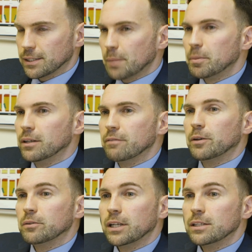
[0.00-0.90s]
step in if
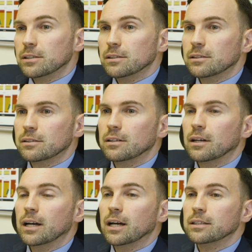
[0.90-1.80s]
anyone needs us,
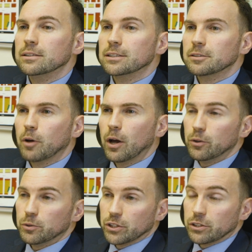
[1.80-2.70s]
and
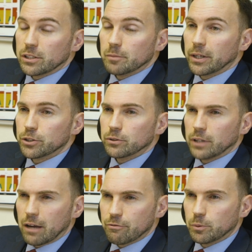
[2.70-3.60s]
also just to make sure
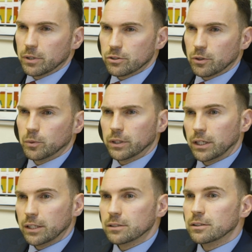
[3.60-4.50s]
that everyone is doing what they
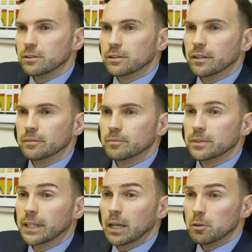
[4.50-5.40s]
need to do to
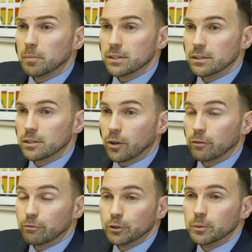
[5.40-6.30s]
keep the business
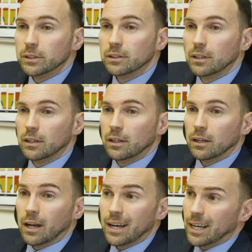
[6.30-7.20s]
going forward
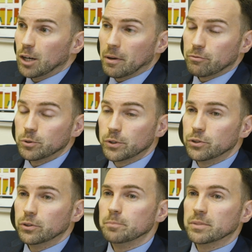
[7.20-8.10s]
and help everyone to
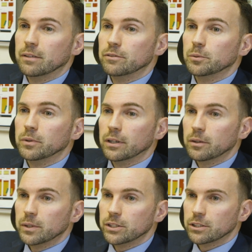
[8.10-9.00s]
enjoy themselves at work,
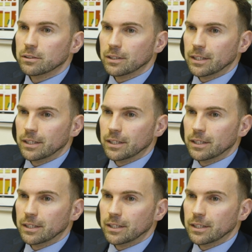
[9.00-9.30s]
which